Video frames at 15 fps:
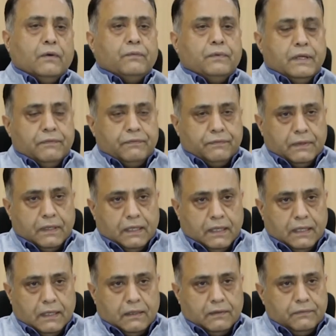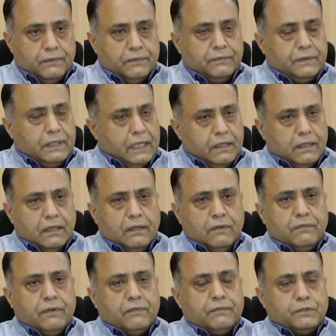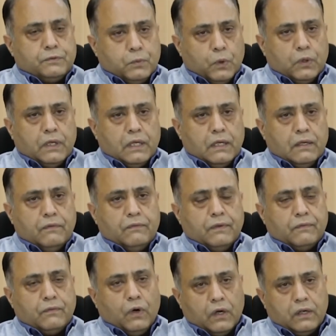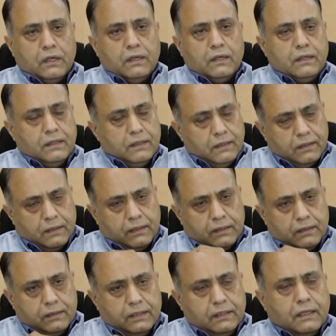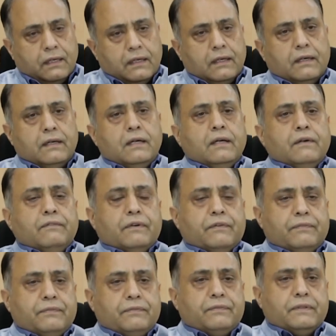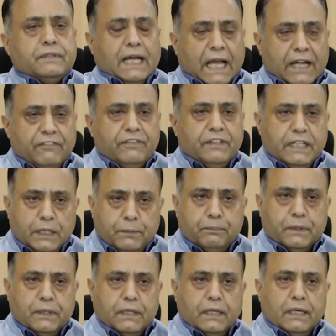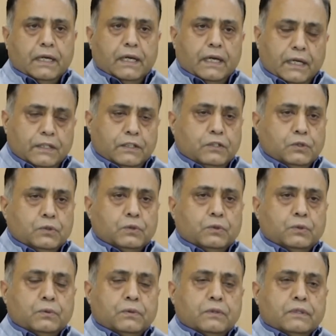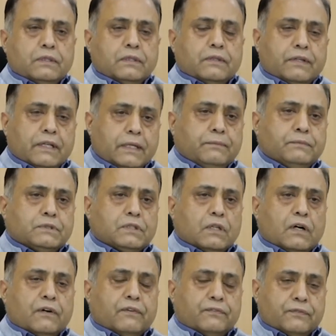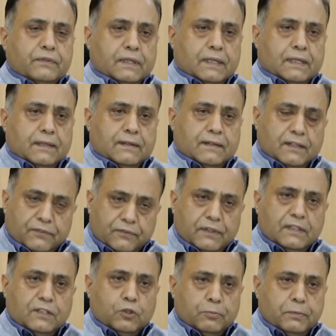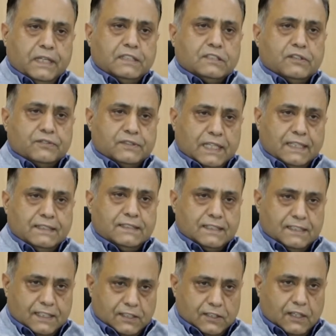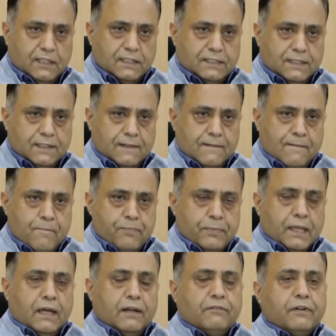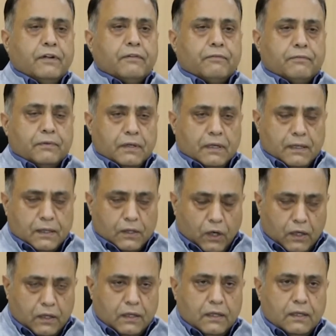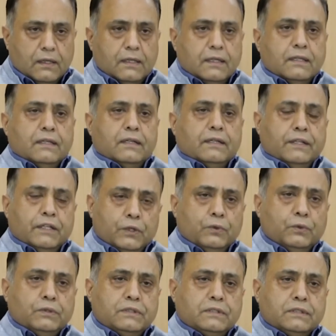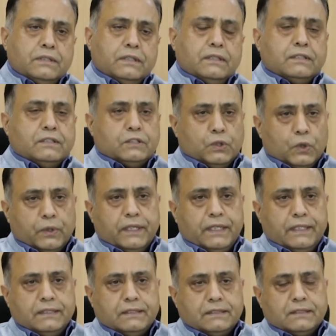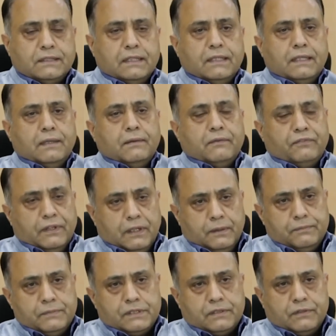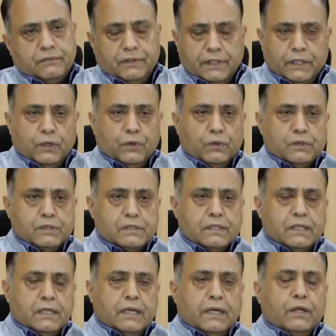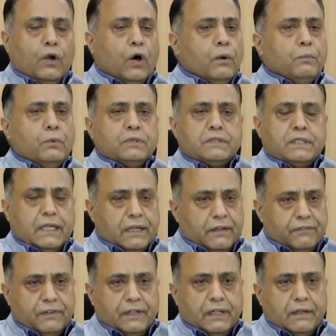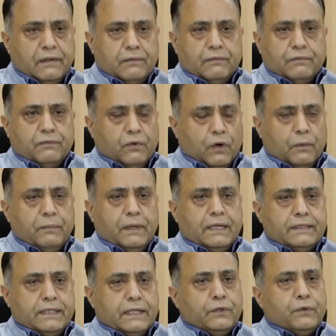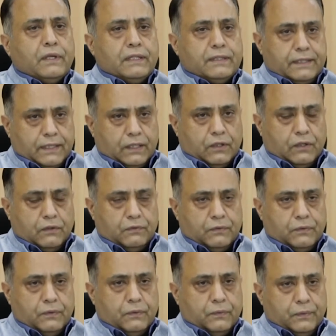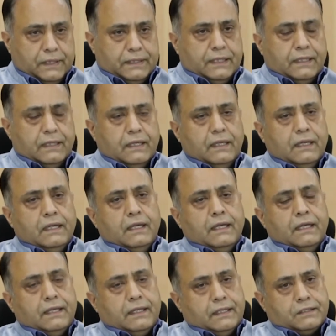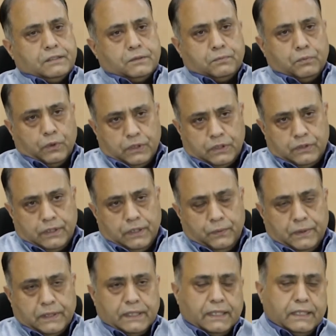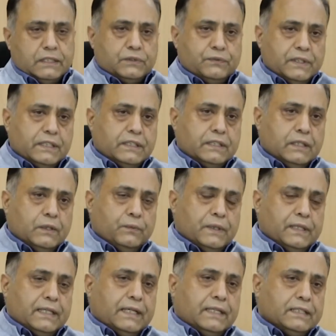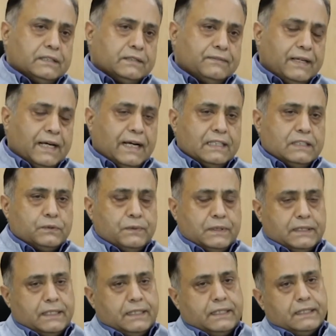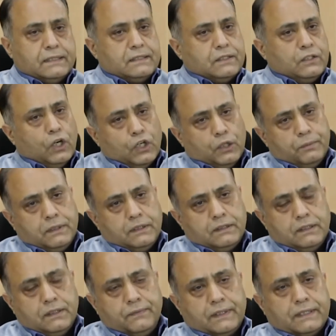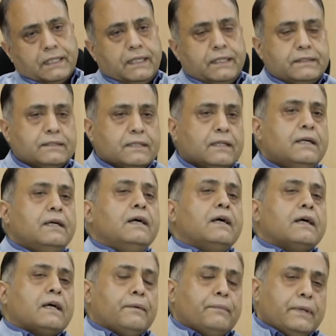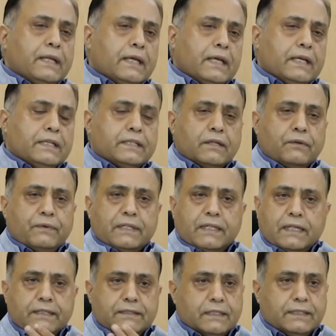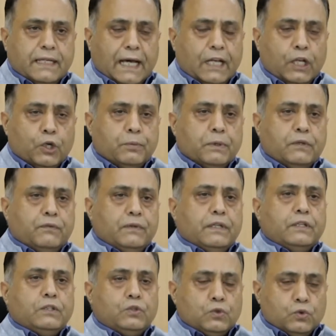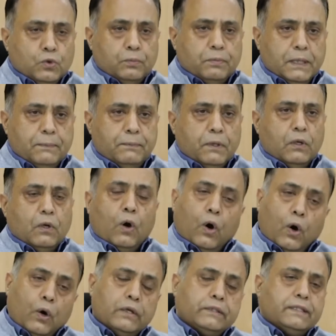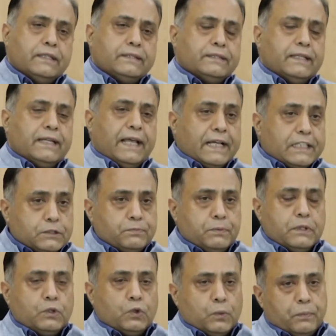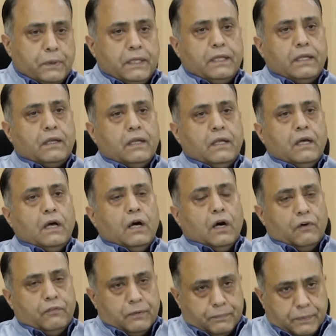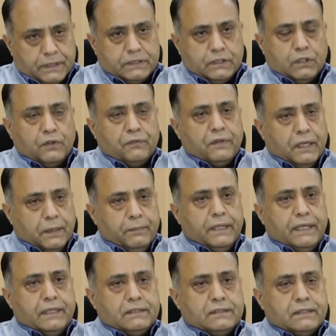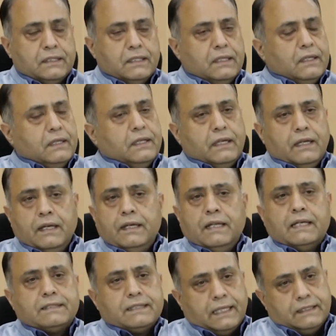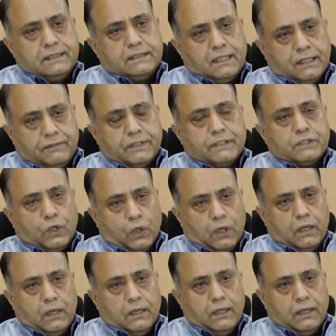We've, uh, we've taken, we've spoken, we've gotten, uh, we've dived deep into the realms of uh, different domains of science and technology. And we have uh, gotten news stories, films, videos, in almost every format that you can think of, whether it is poetry, whether it is fiction, whether it is facts, whether it is a documentary, whether it's a communication, whether it's a dialogue between two people, or there's an expert opinion of a person of eminence. India Science covers all.